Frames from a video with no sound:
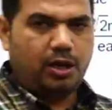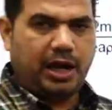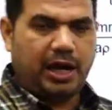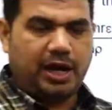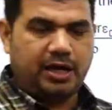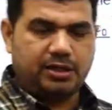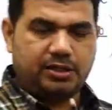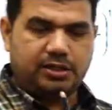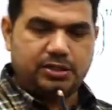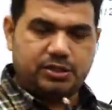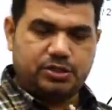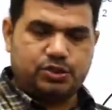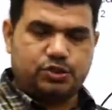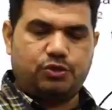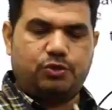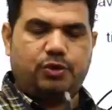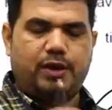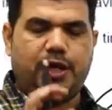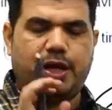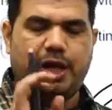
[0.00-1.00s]
and this
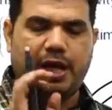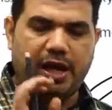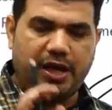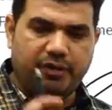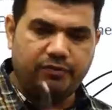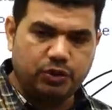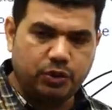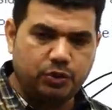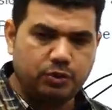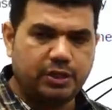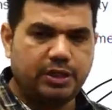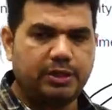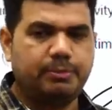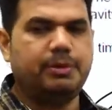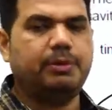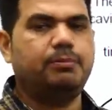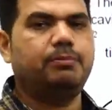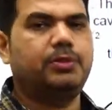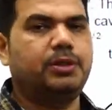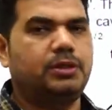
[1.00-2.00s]
you have to
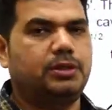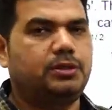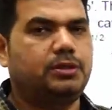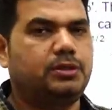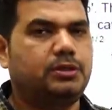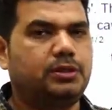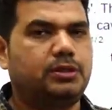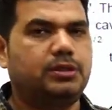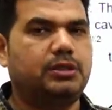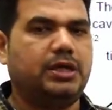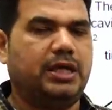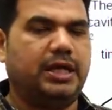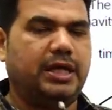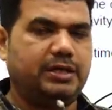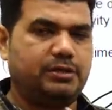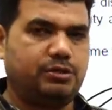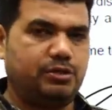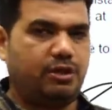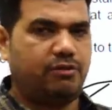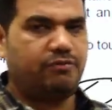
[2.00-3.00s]
remember, the
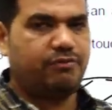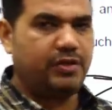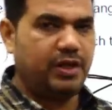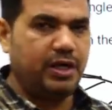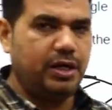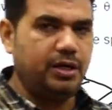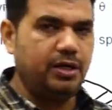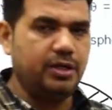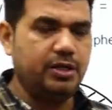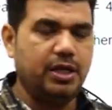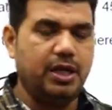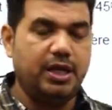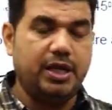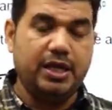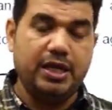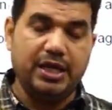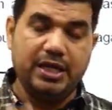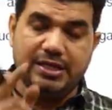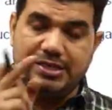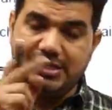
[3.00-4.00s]
electric field
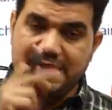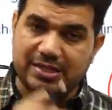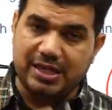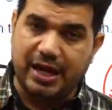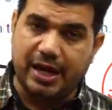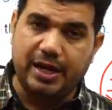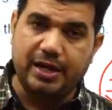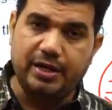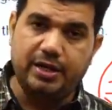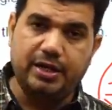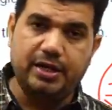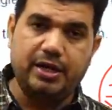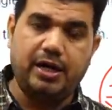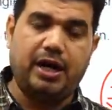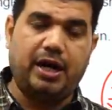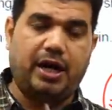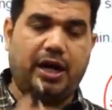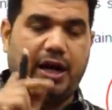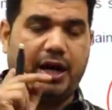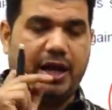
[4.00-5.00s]
inside
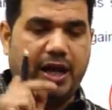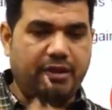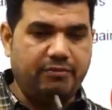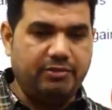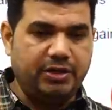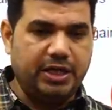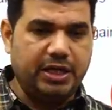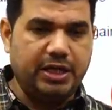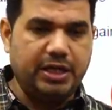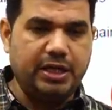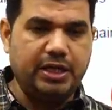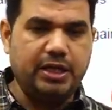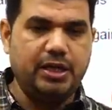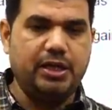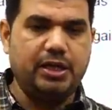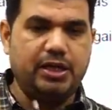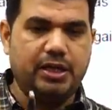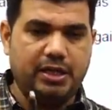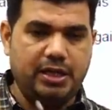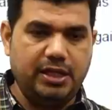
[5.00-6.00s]
a cavity,
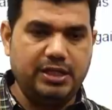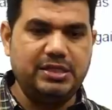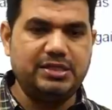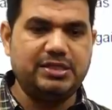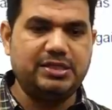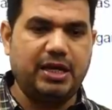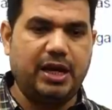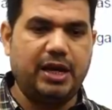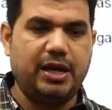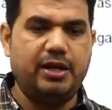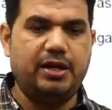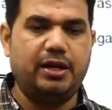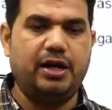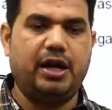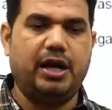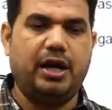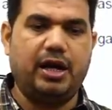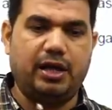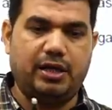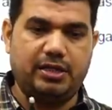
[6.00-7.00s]
inside
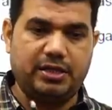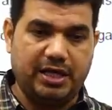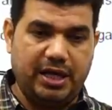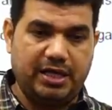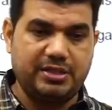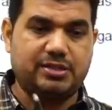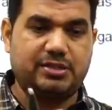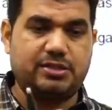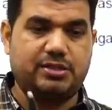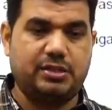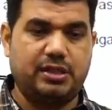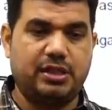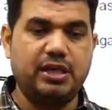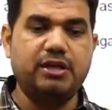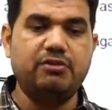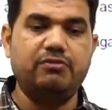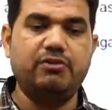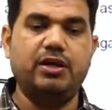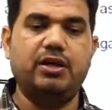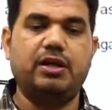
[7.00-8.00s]
a, yes,
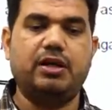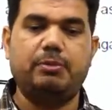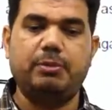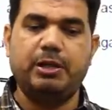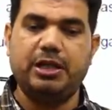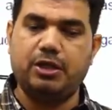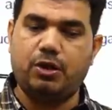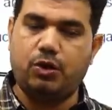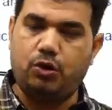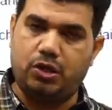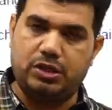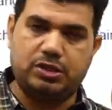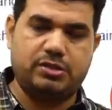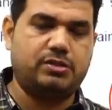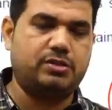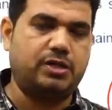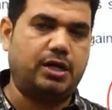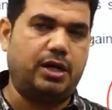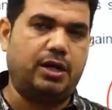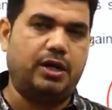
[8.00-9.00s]
E will remain
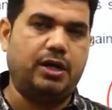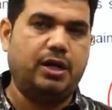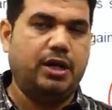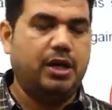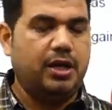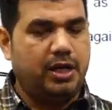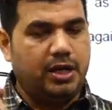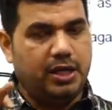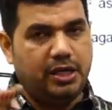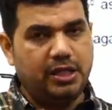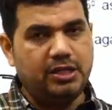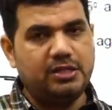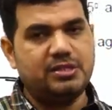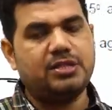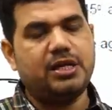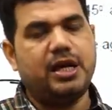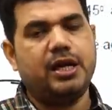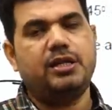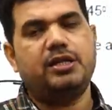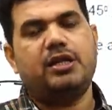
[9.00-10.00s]
constant,
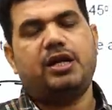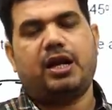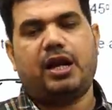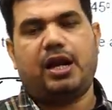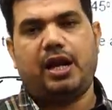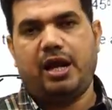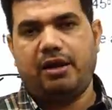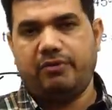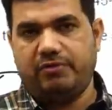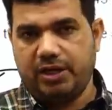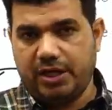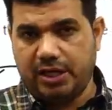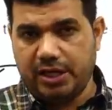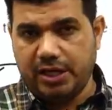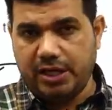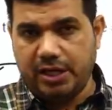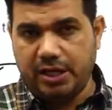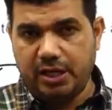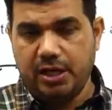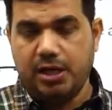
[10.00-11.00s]
inside the
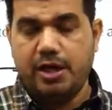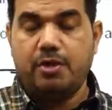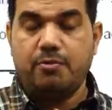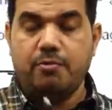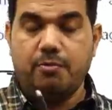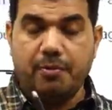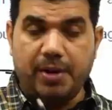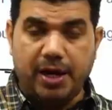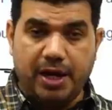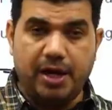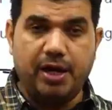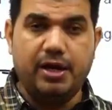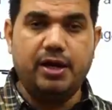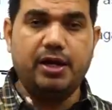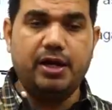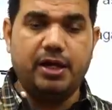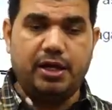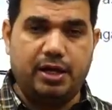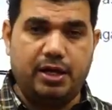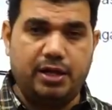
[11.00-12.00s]
cavity
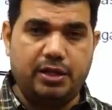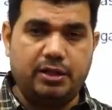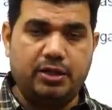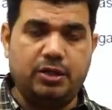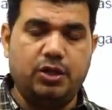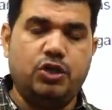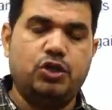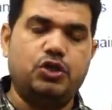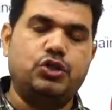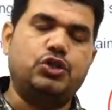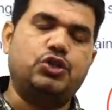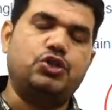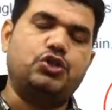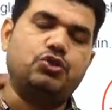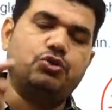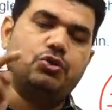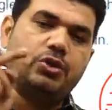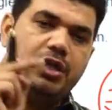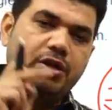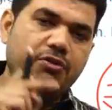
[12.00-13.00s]
made in
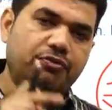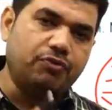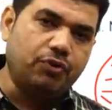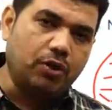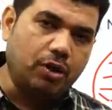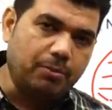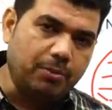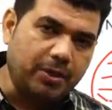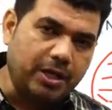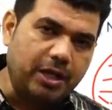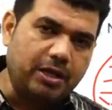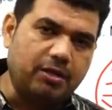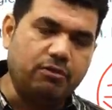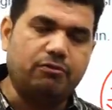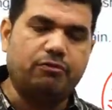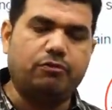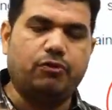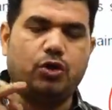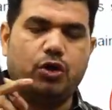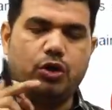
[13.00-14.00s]
uniformly
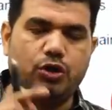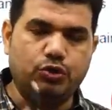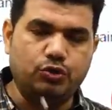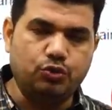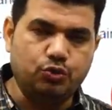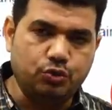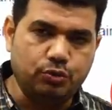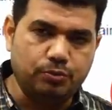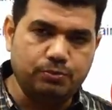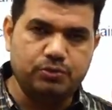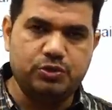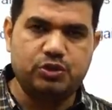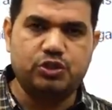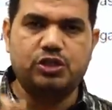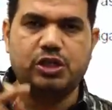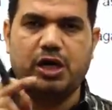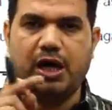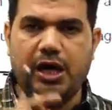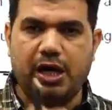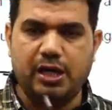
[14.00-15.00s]
volume
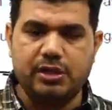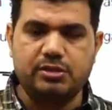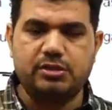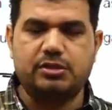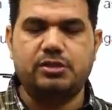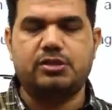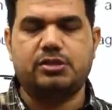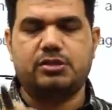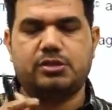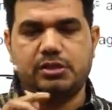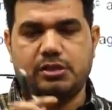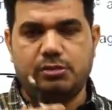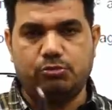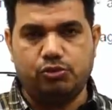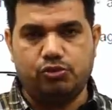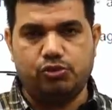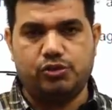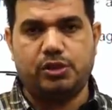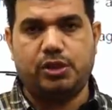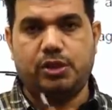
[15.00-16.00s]
charge
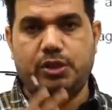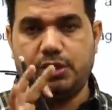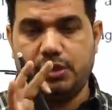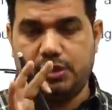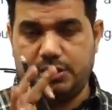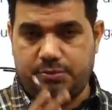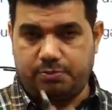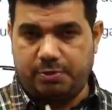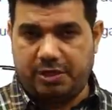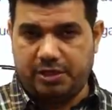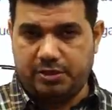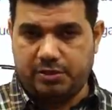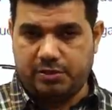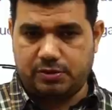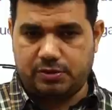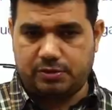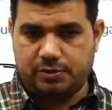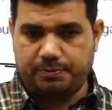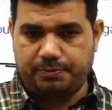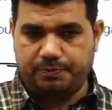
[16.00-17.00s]
distribution
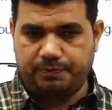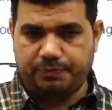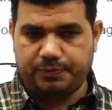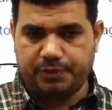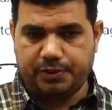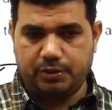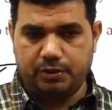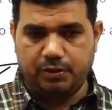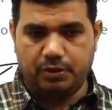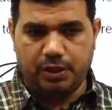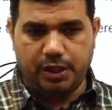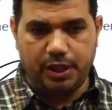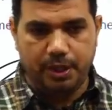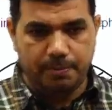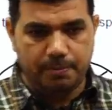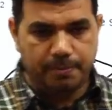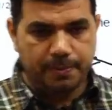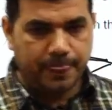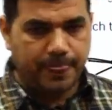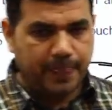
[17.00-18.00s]
space,
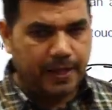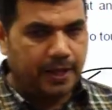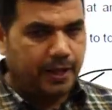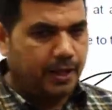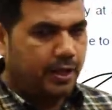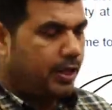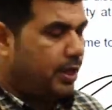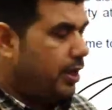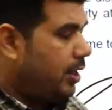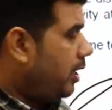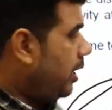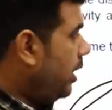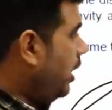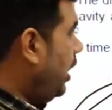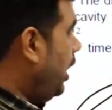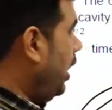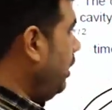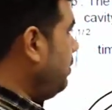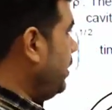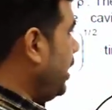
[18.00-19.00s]
okay.
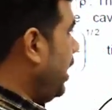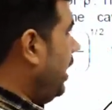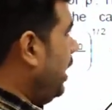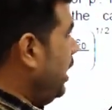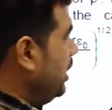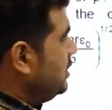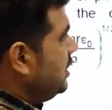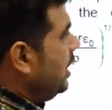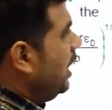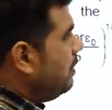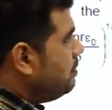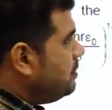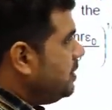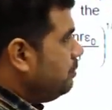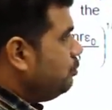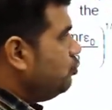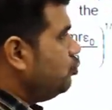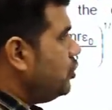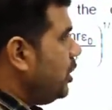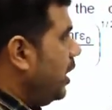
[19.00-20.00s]
Ab yahan se aap se
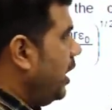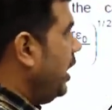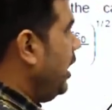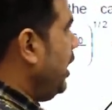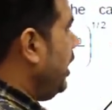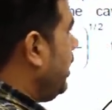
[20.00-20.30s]
pucha hai